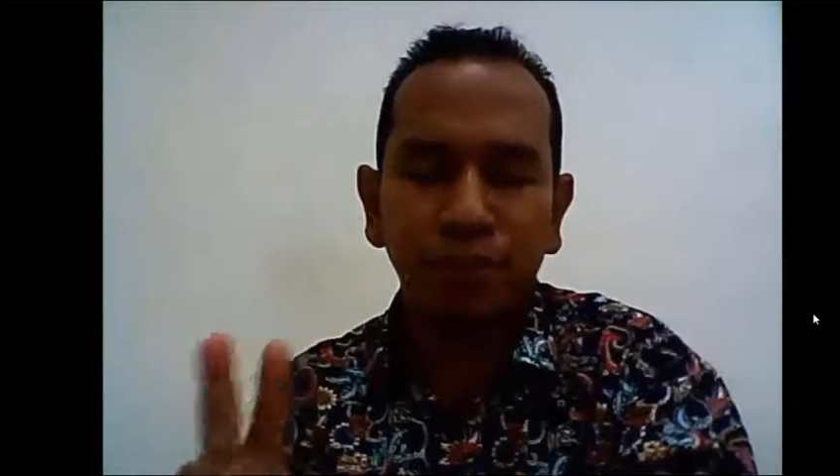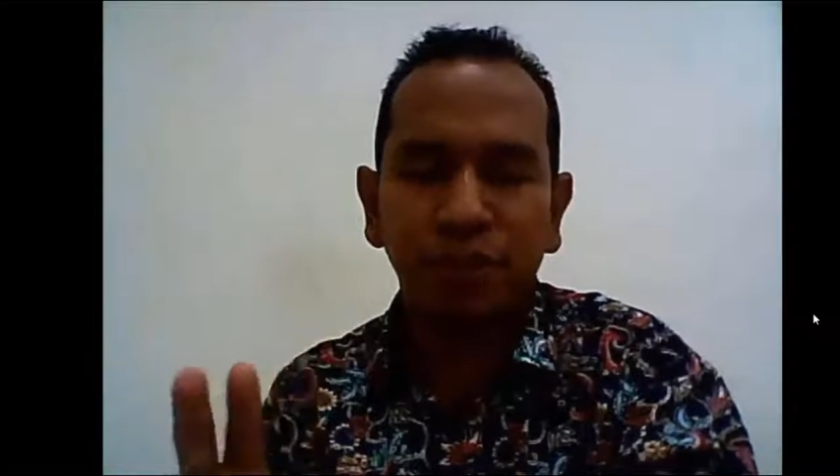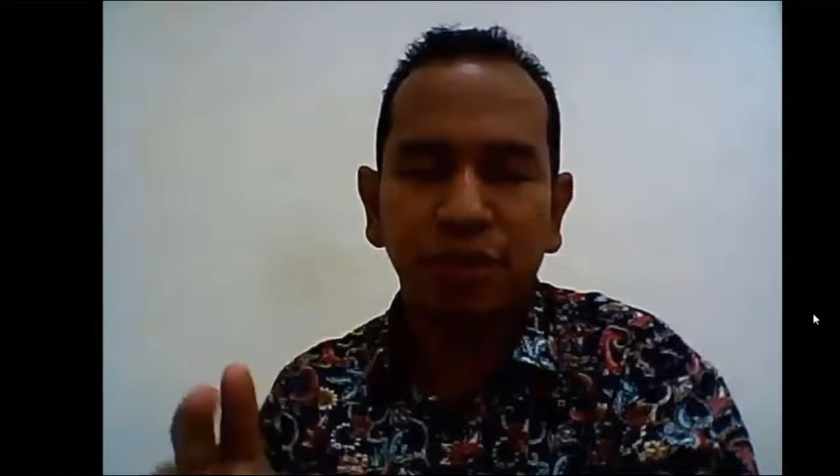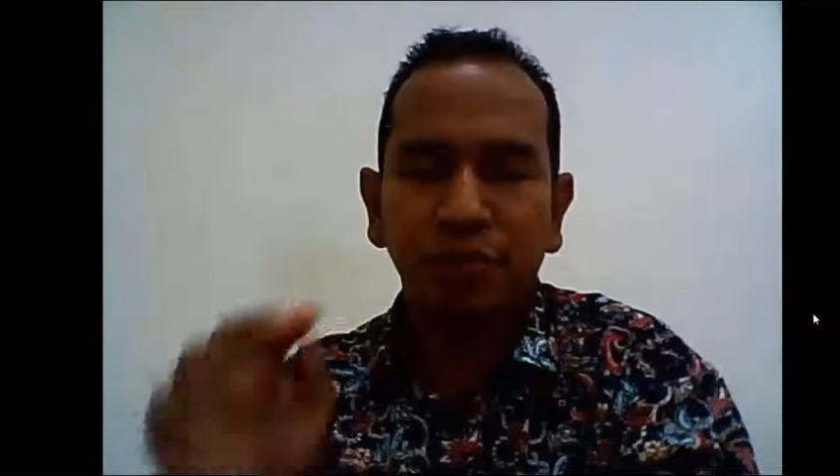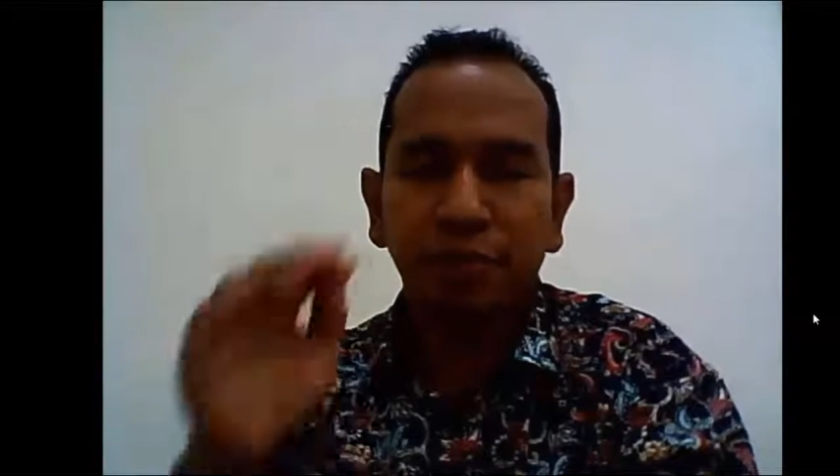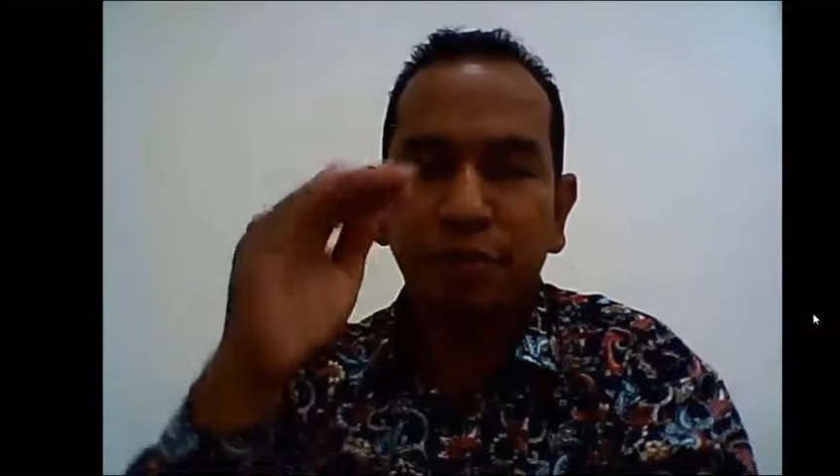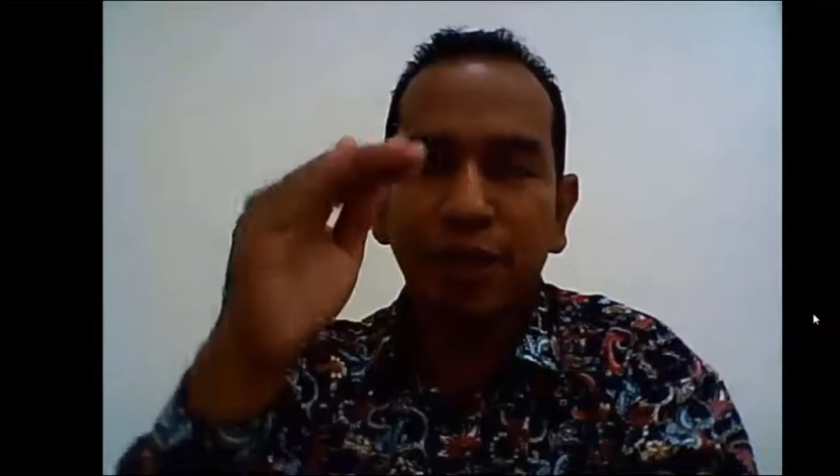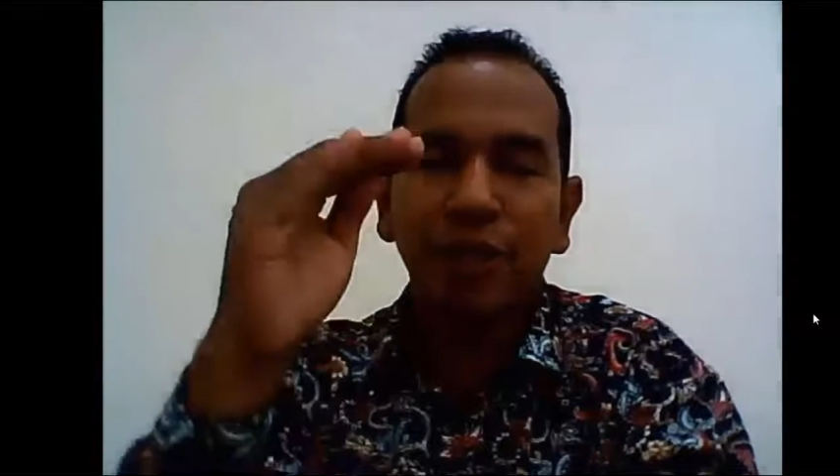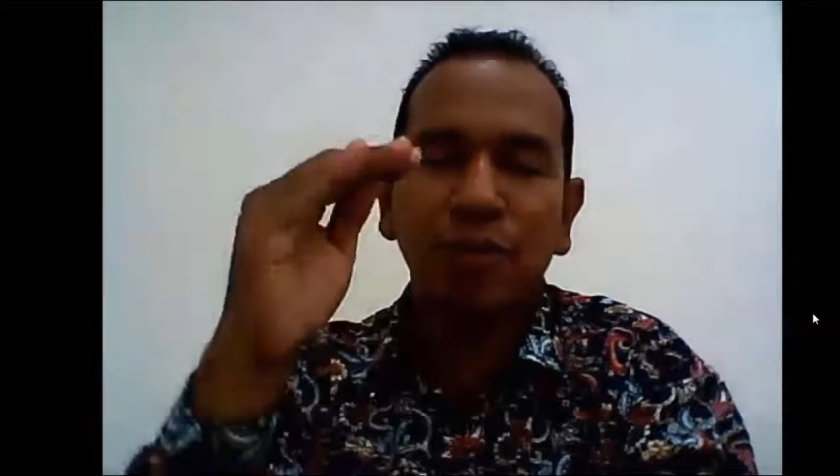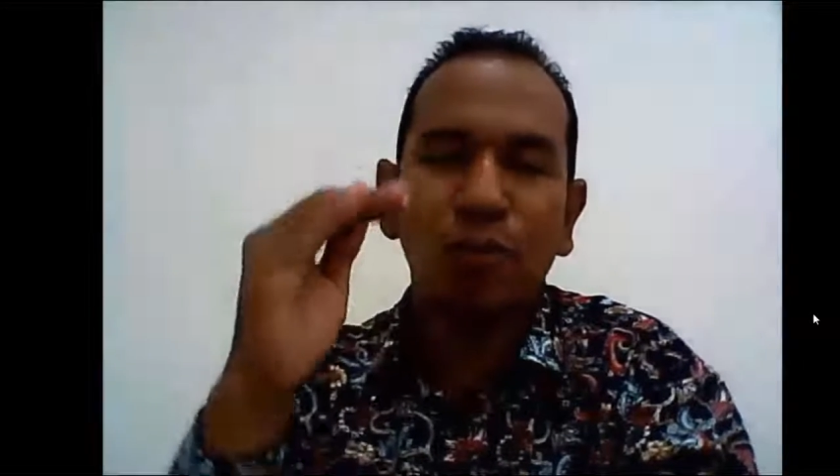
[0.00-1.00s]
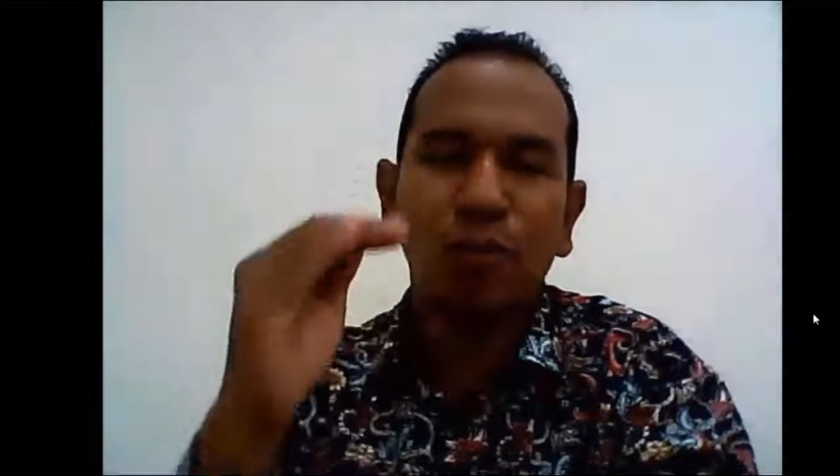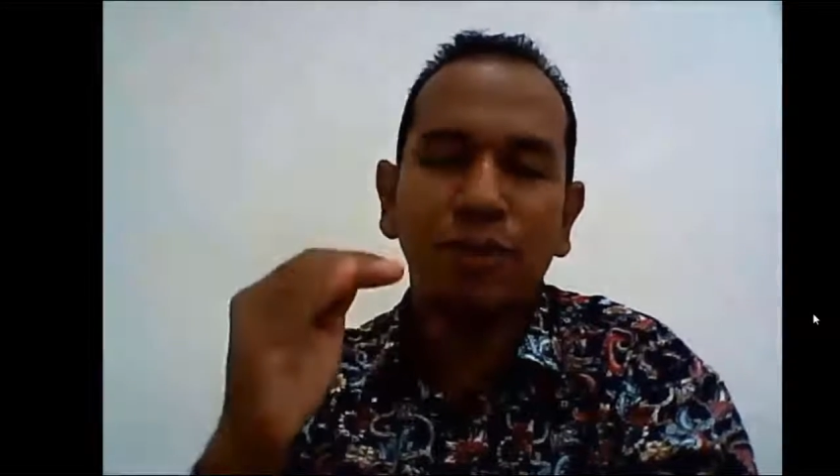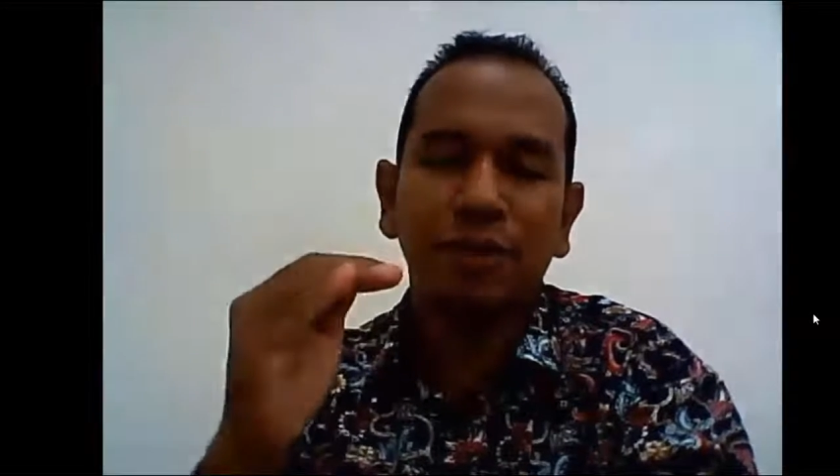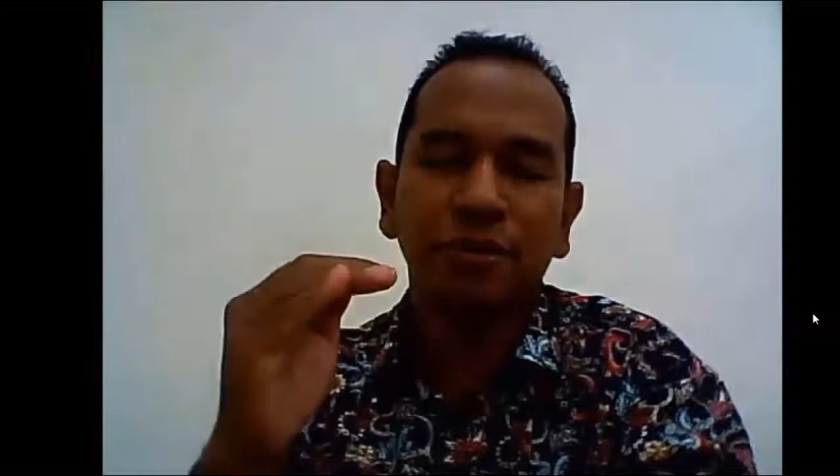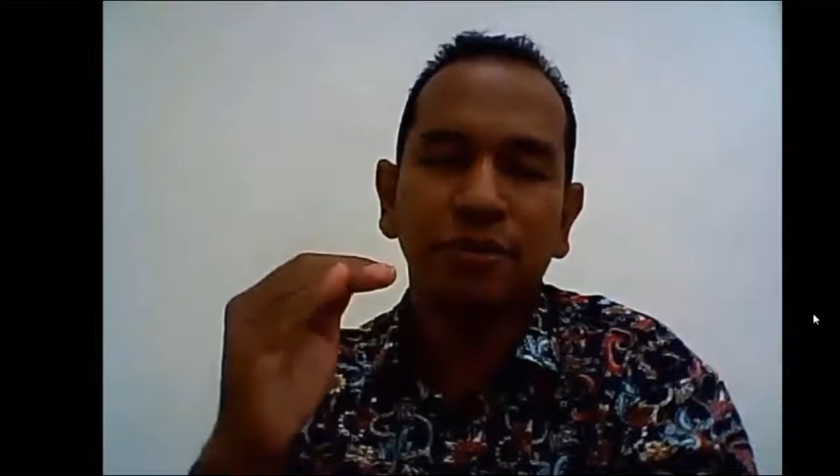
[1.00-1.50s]
persons, man and
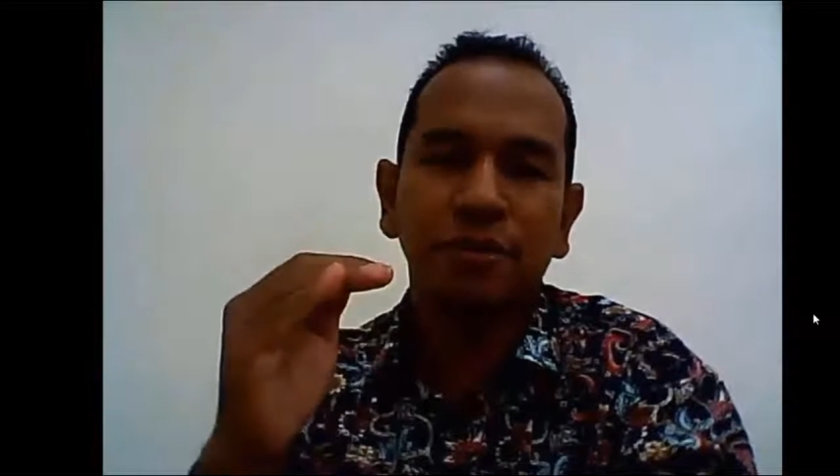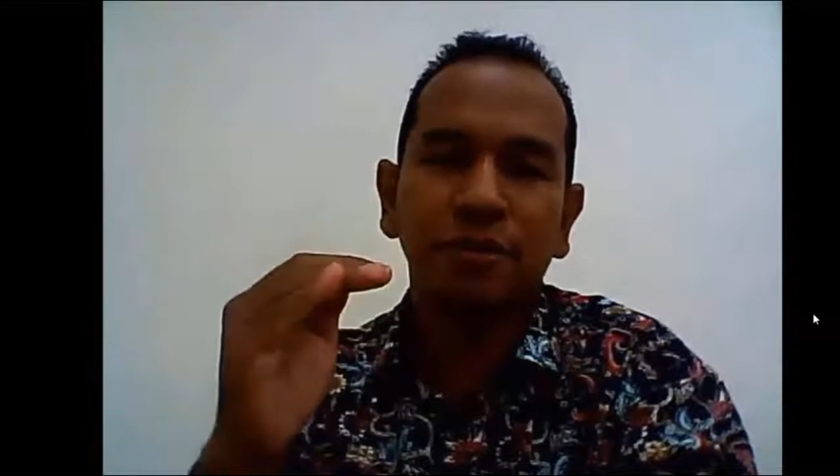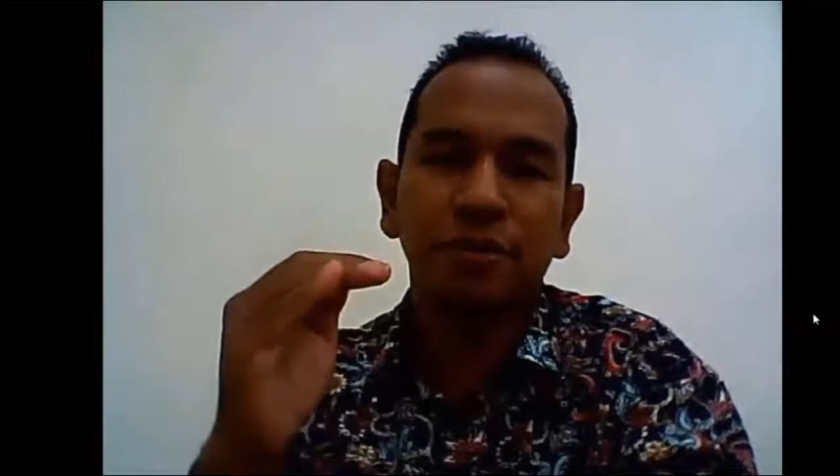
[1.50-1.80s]
woman.